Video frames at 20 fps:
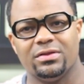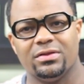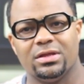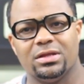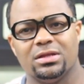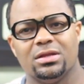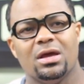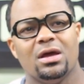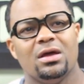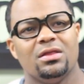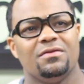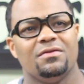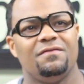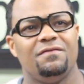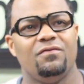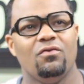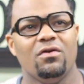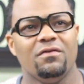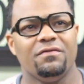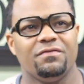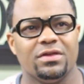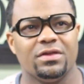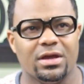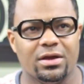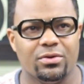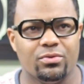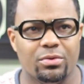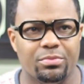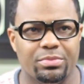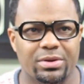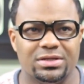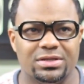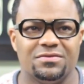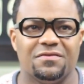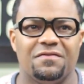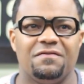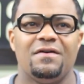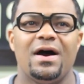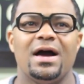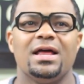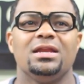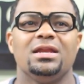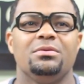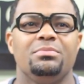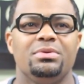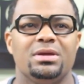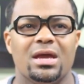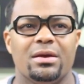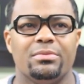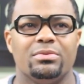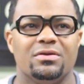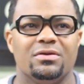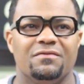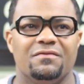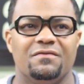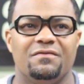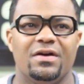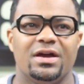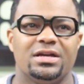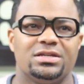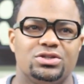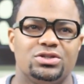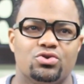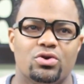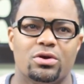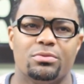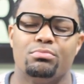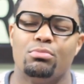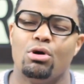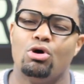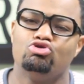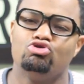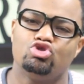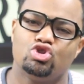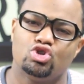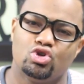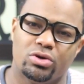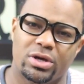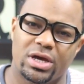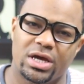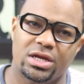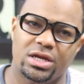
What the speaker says: And then the 4th thing would be to finally be able to invest your emotional